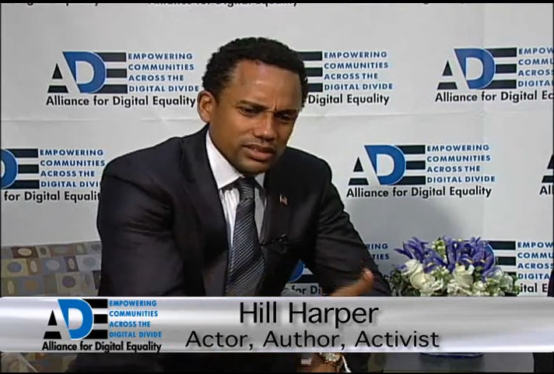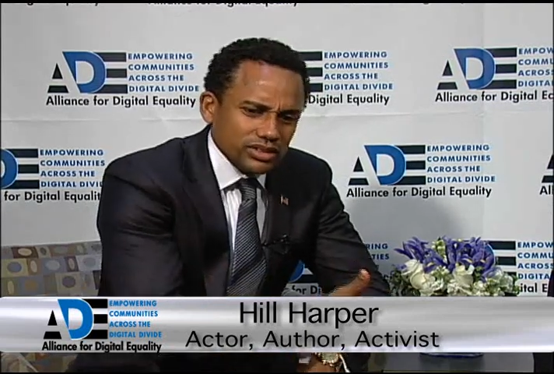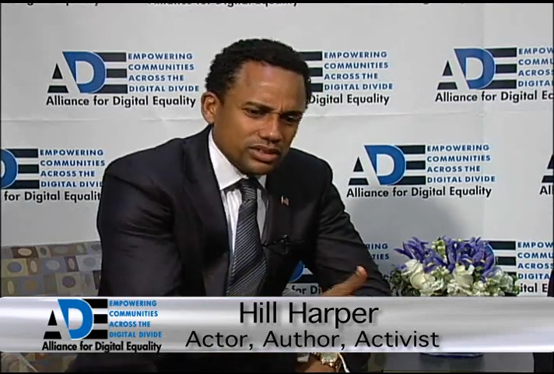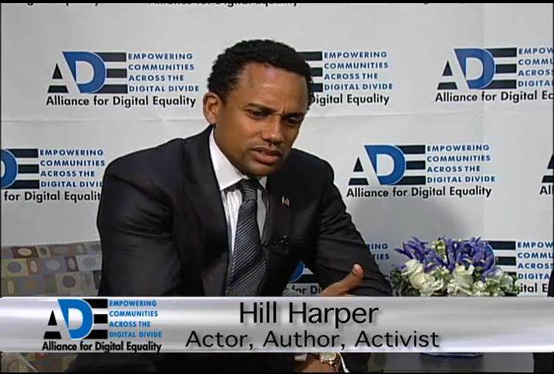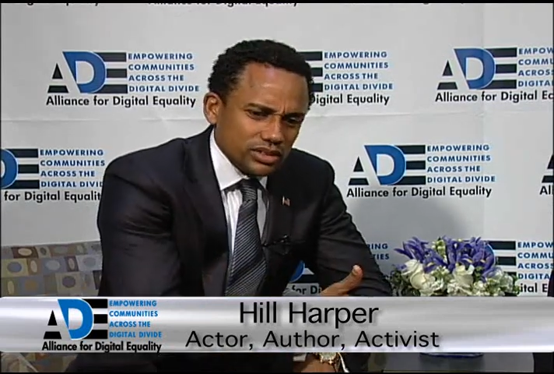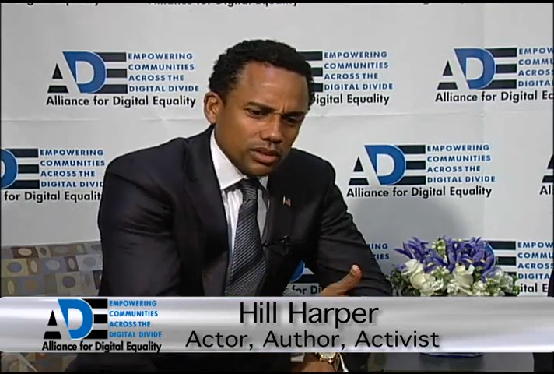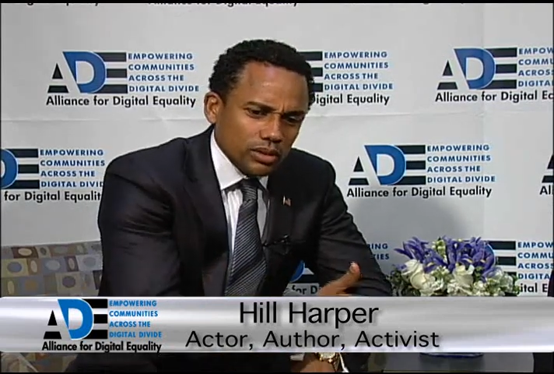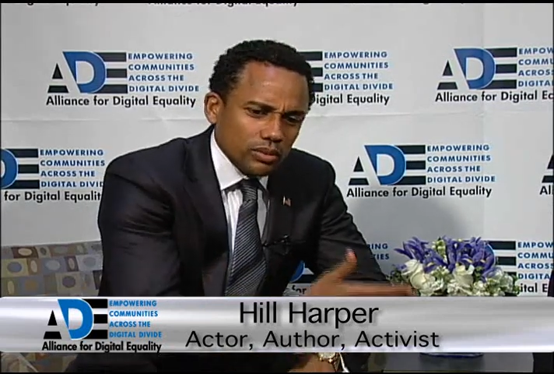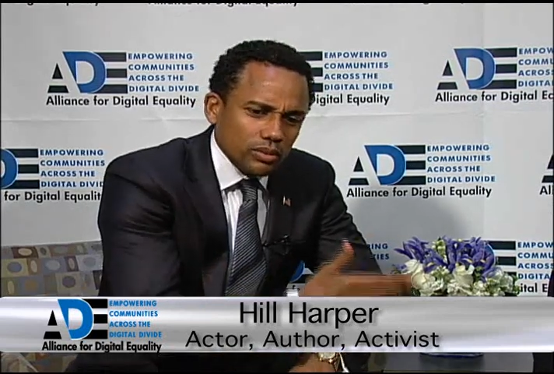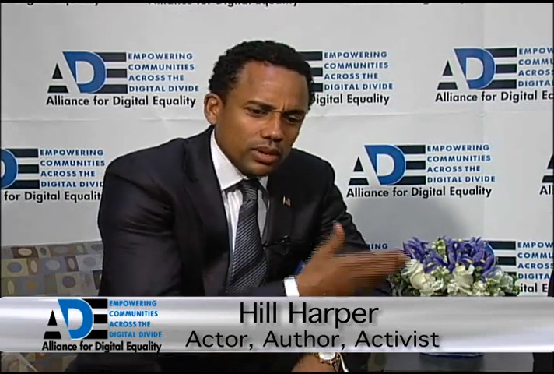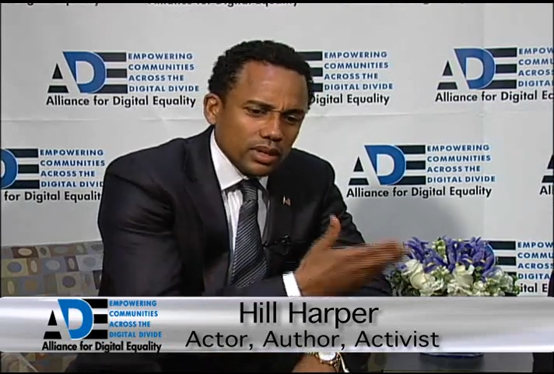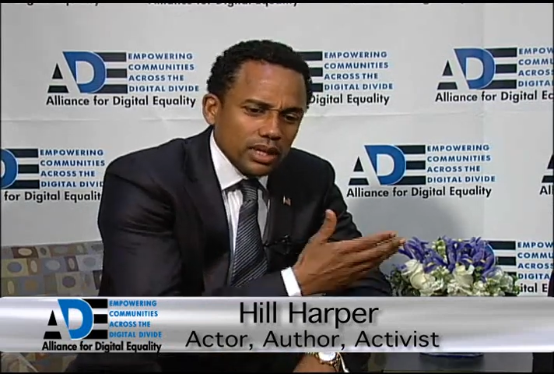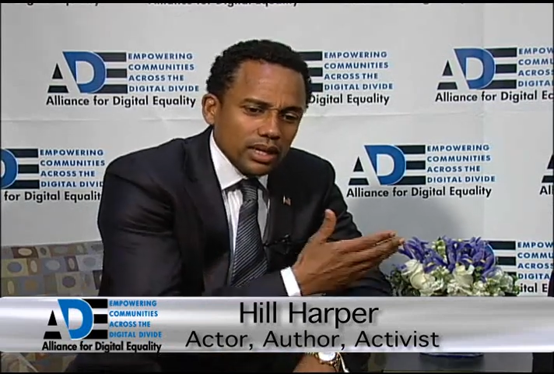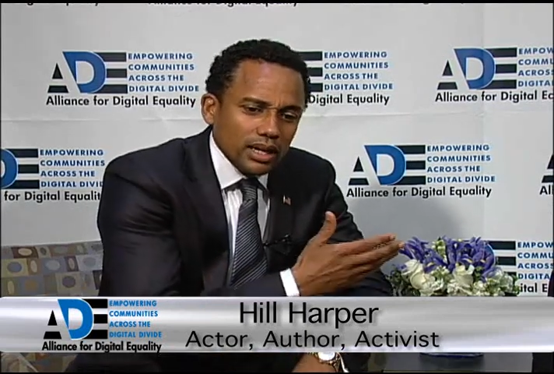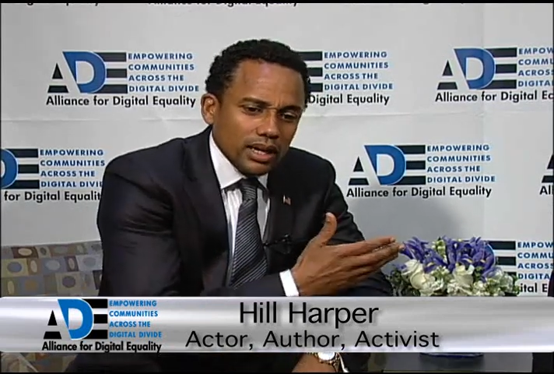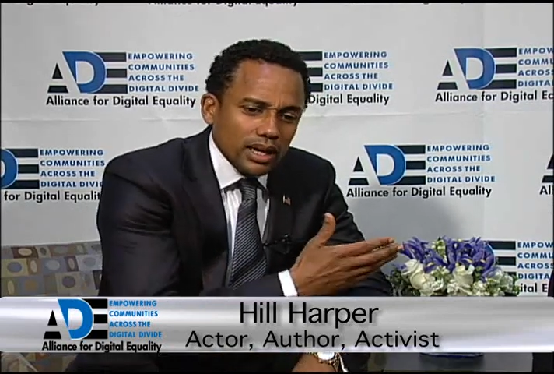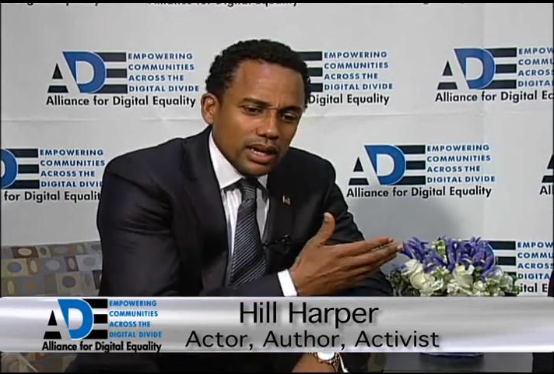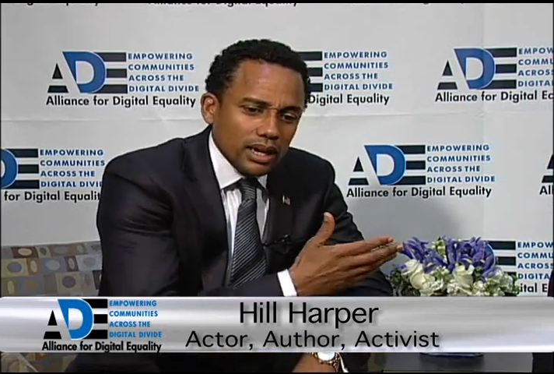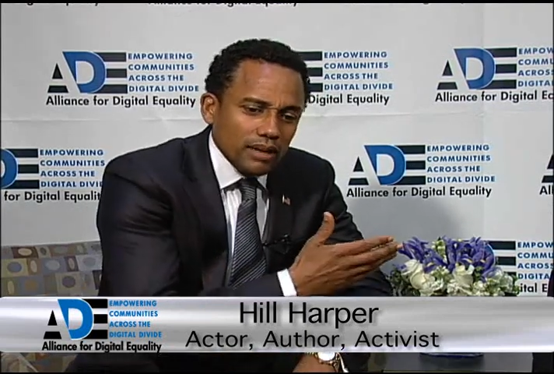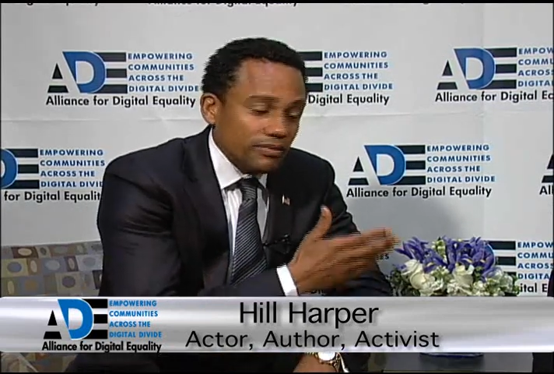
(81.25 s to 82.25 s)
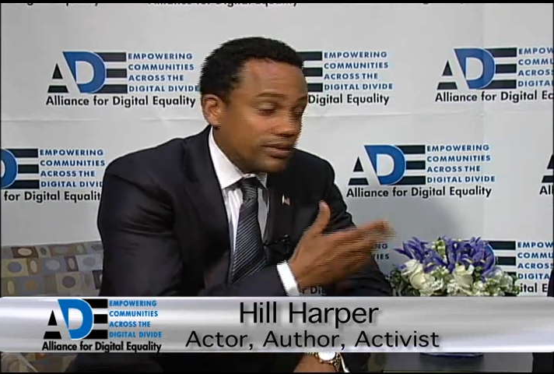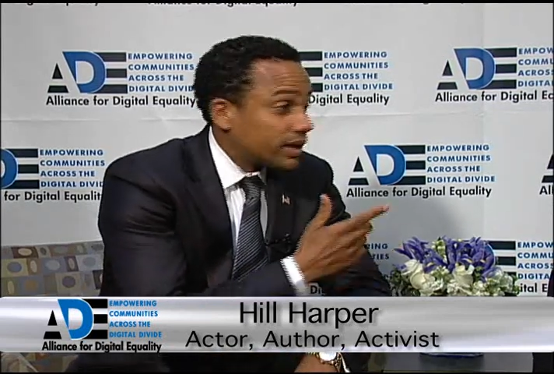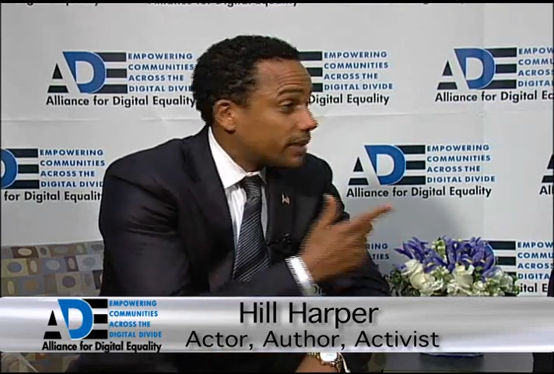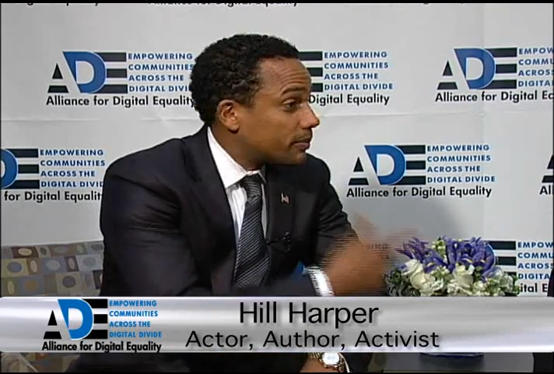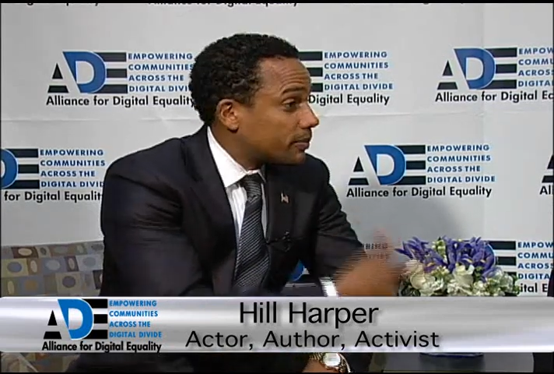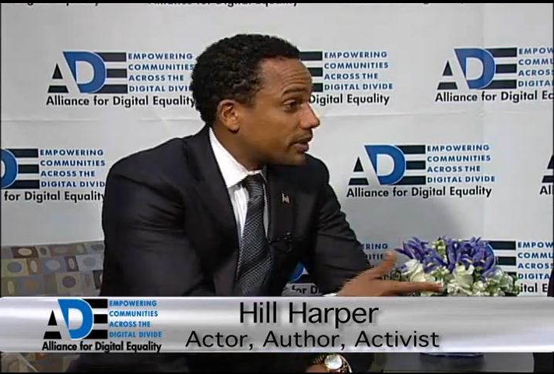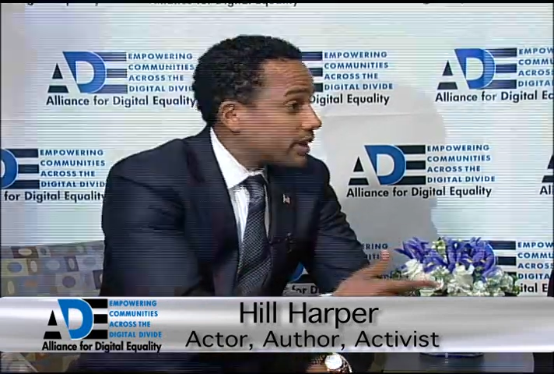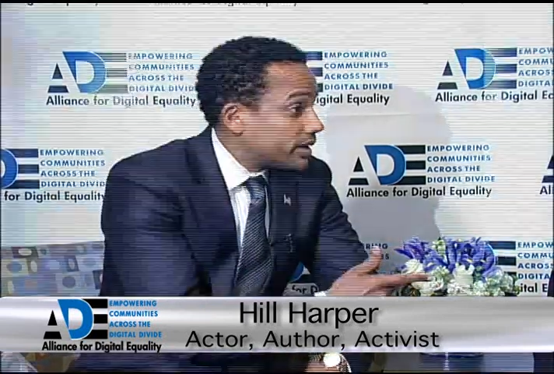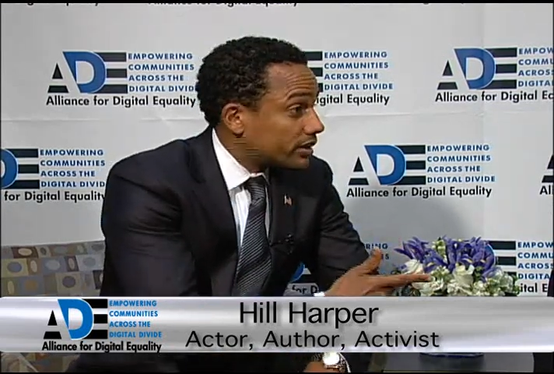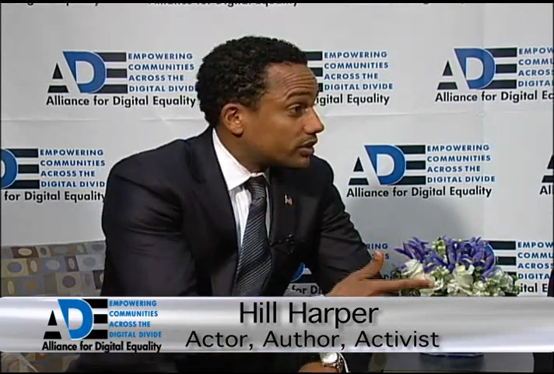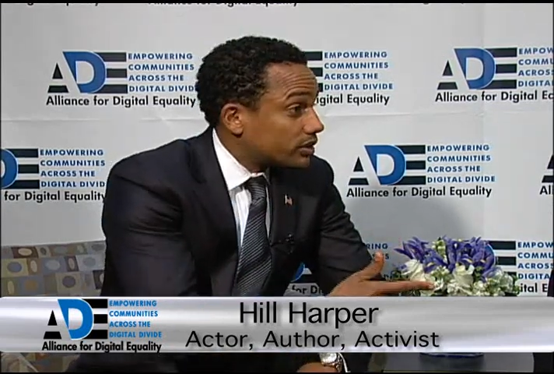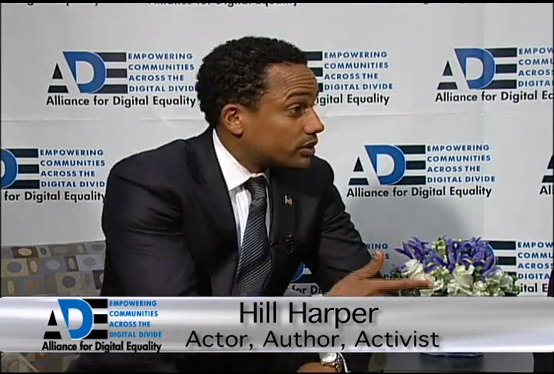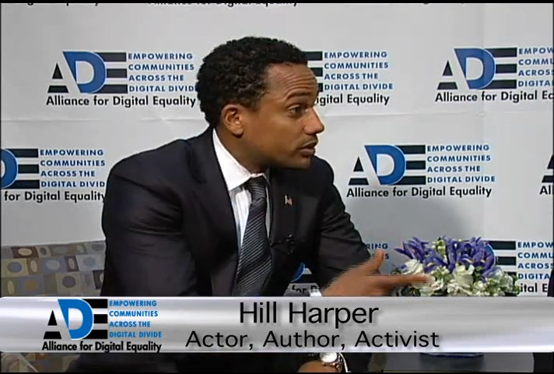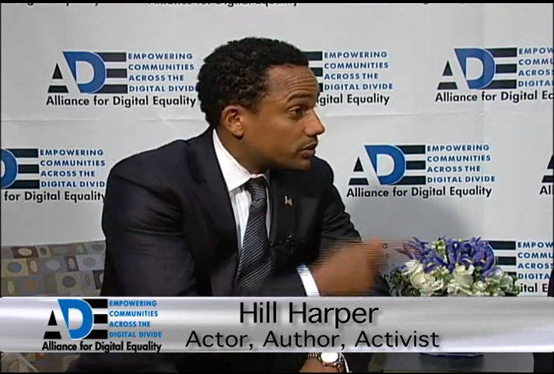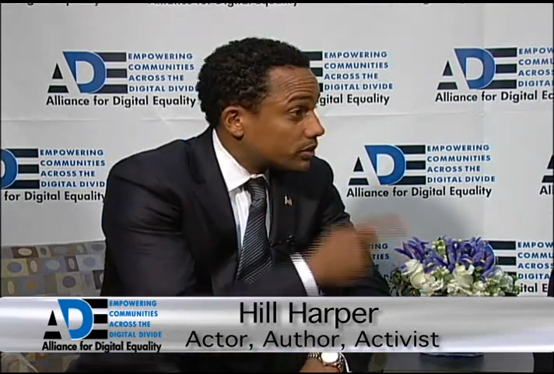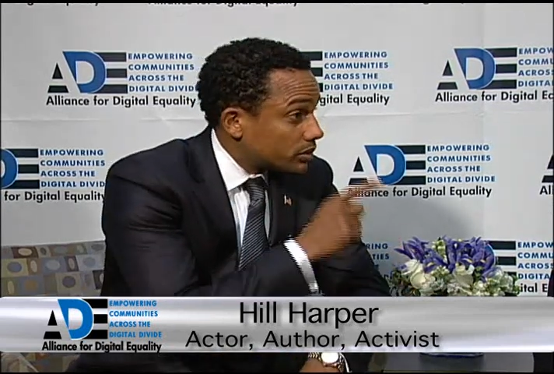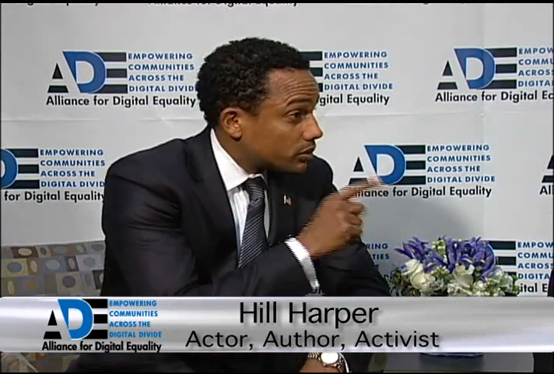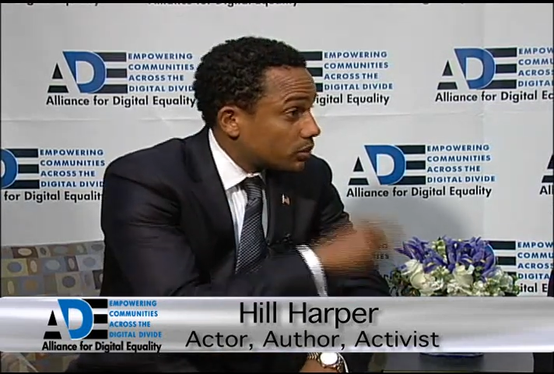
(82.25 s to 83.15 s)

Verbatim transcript: And so I'm very proud of you and